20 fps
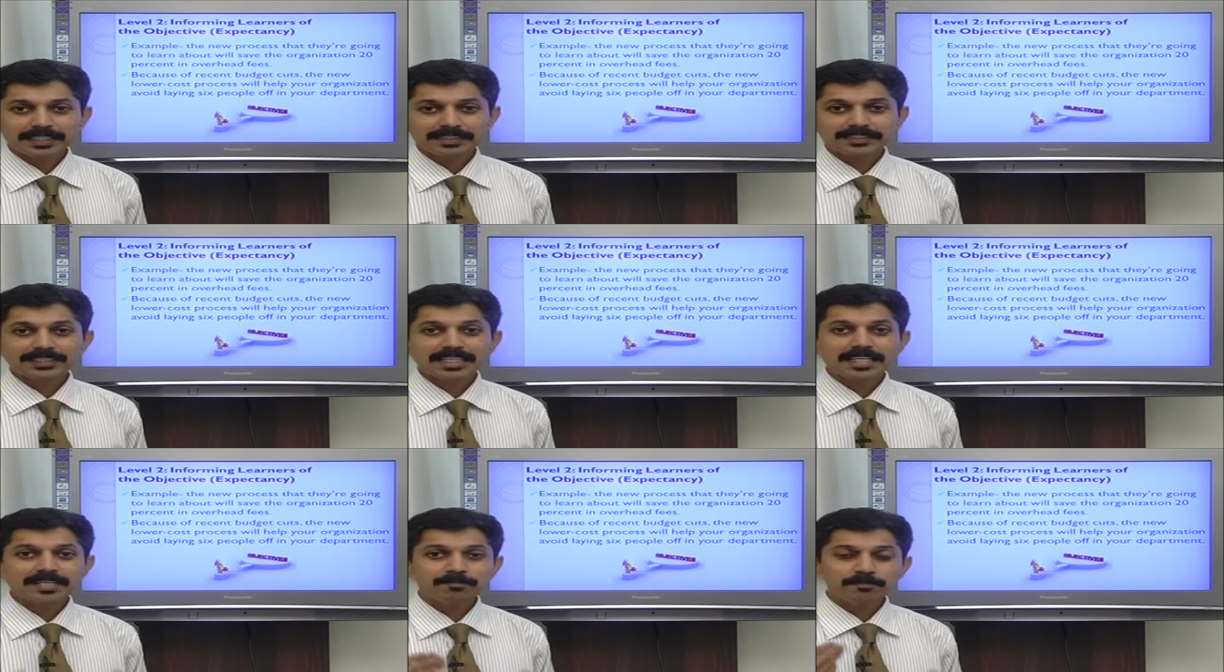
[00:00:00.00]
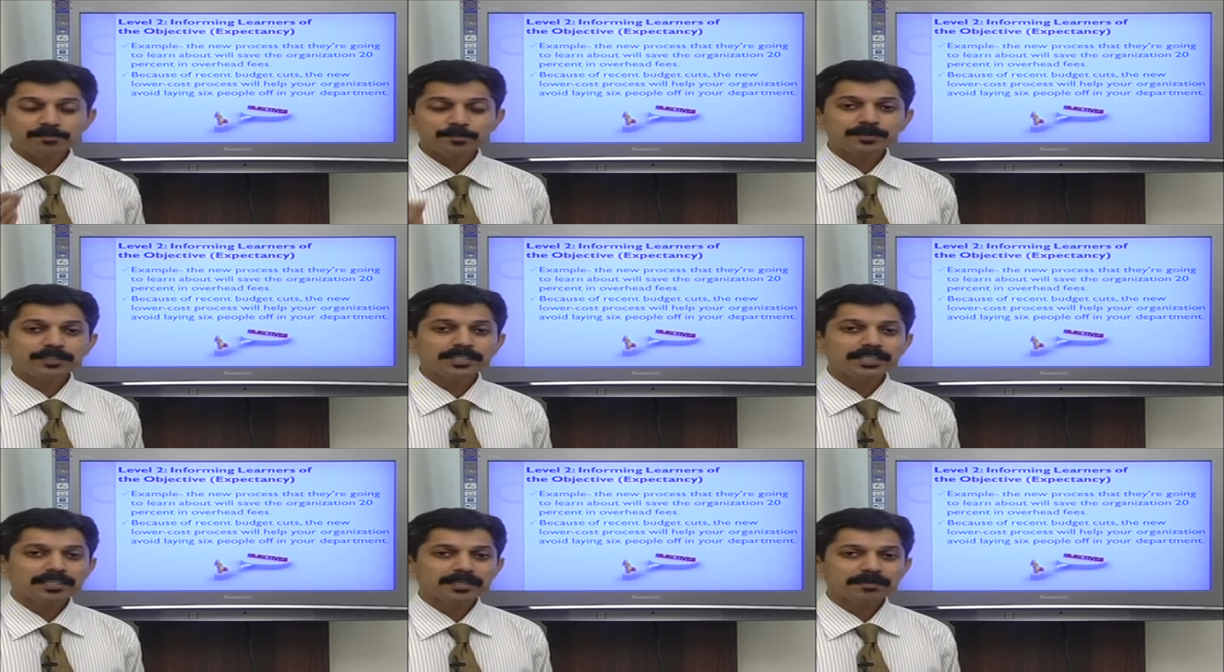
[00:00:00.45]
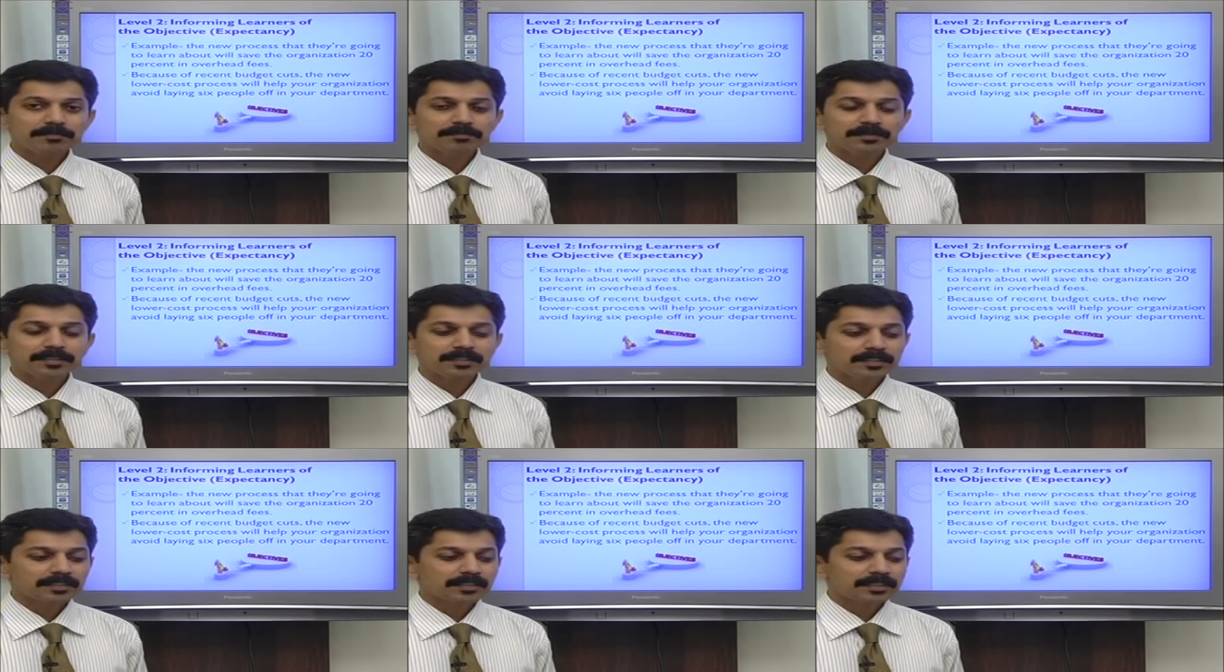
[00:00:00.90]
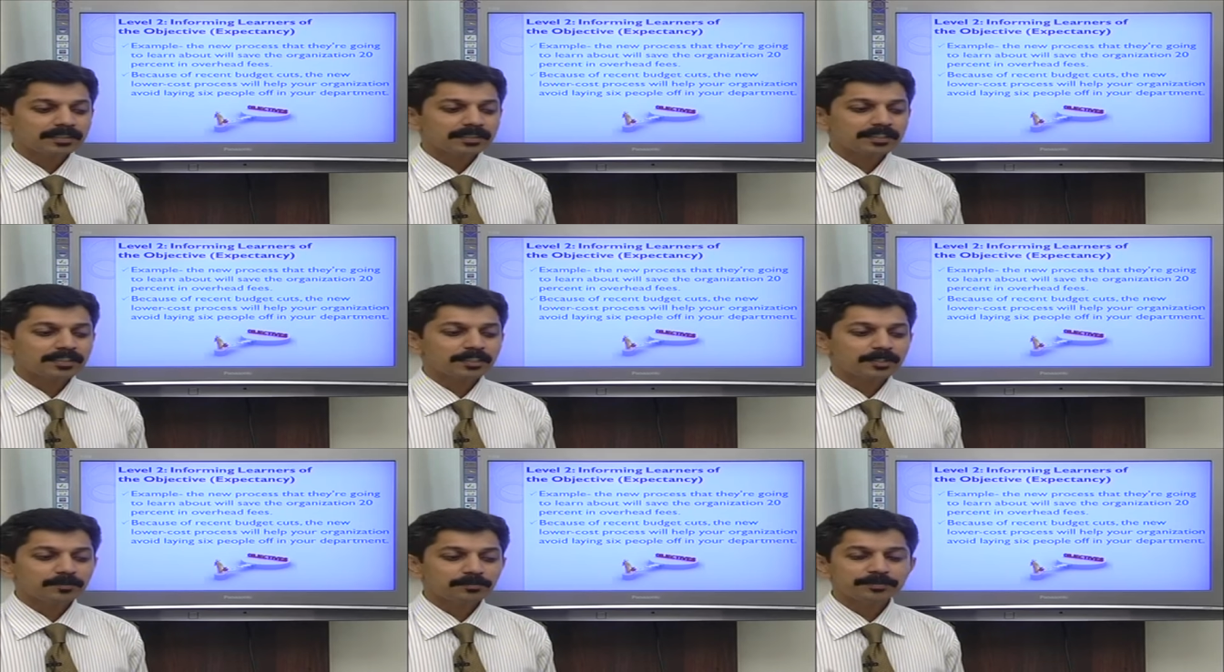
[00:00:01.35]
That's like putting up
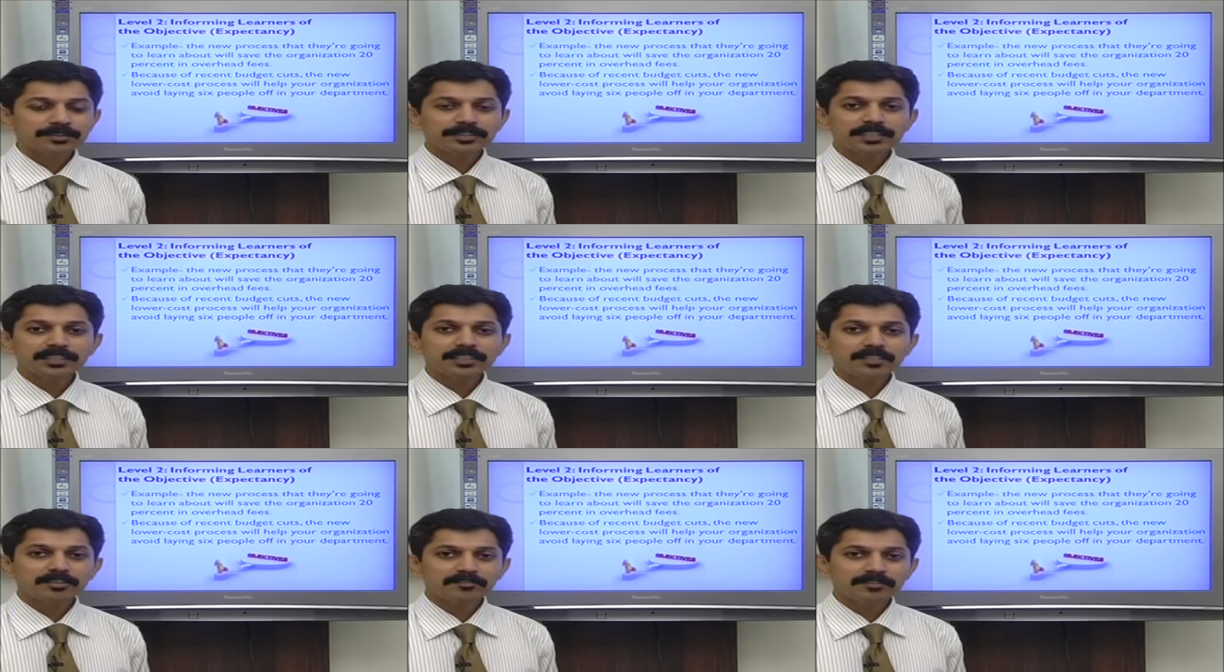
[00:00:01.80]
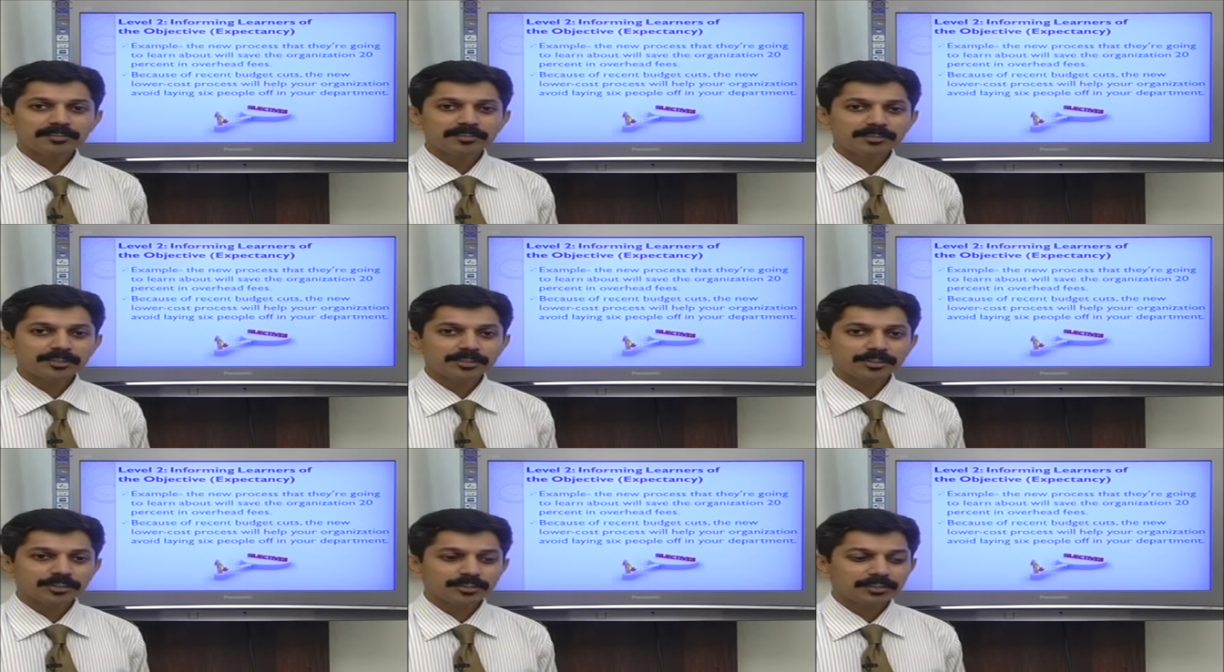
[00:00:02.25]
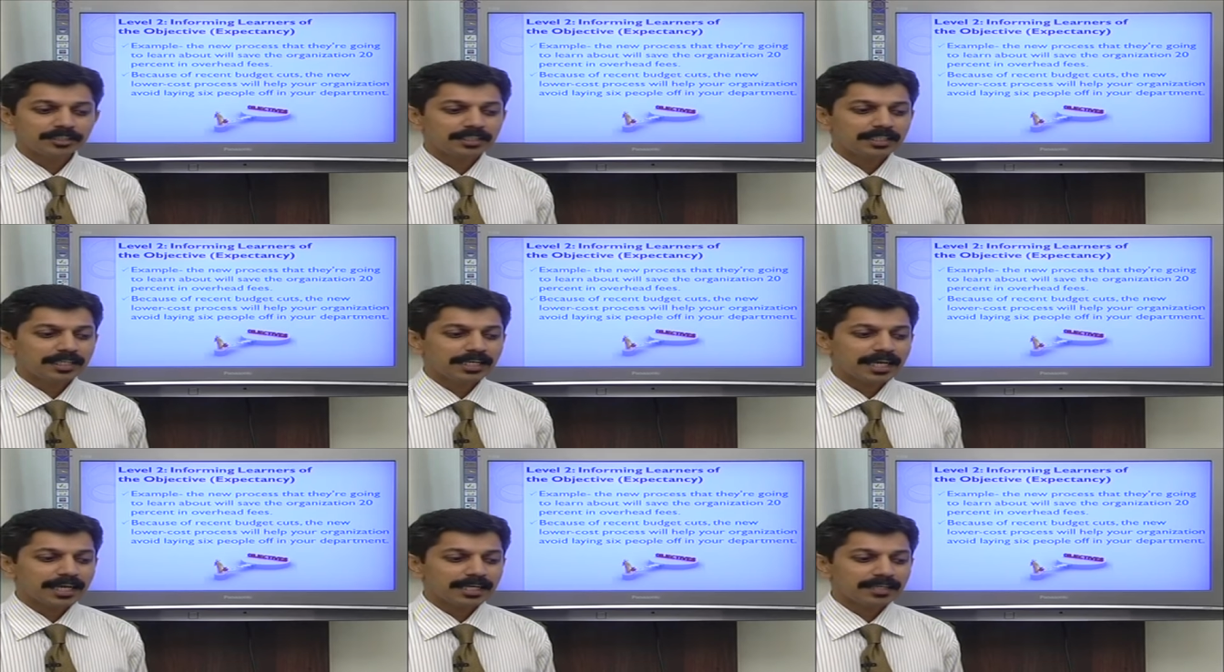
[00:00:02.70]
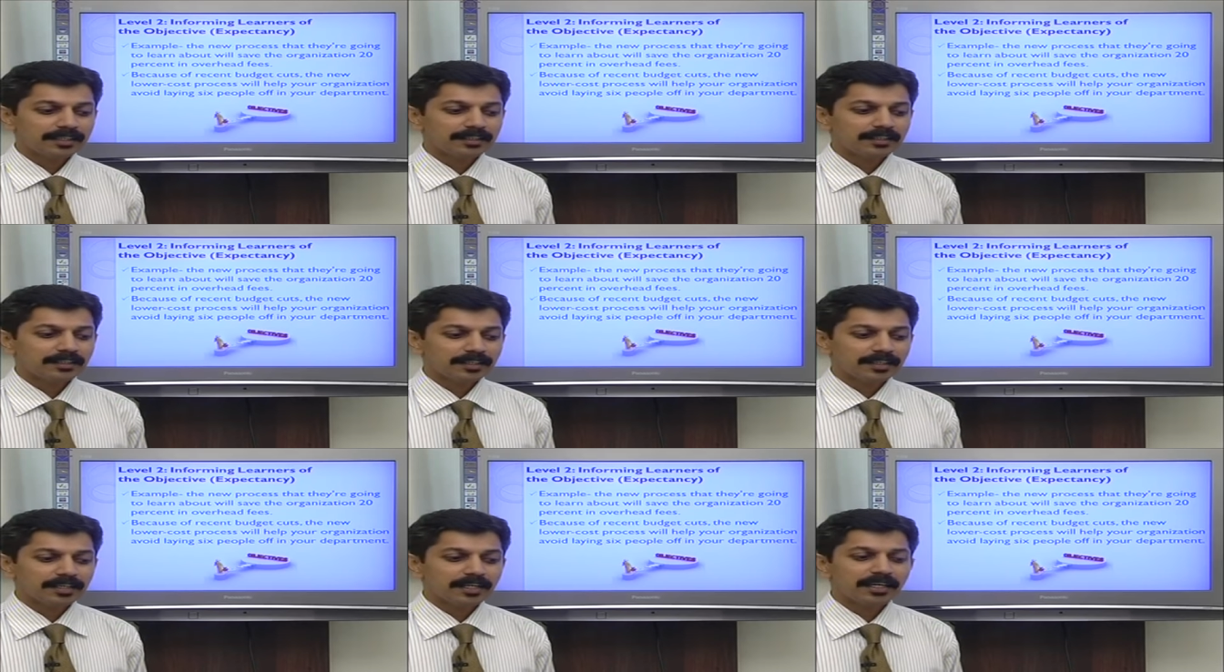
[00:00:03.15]
the objective of the session and
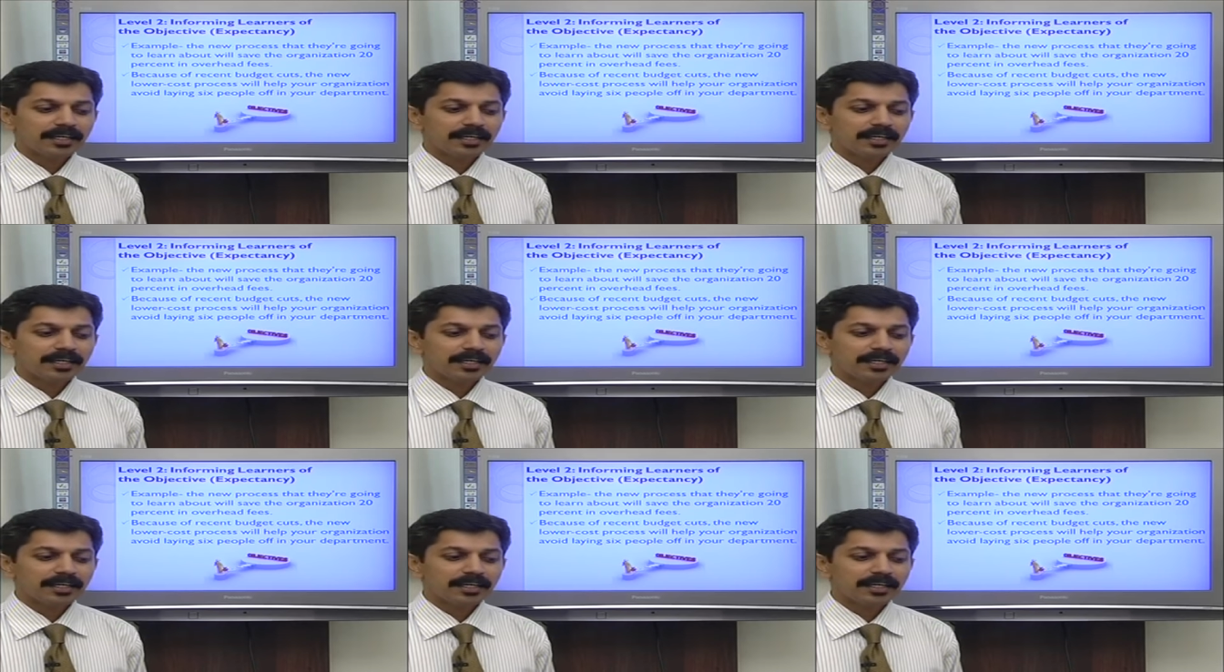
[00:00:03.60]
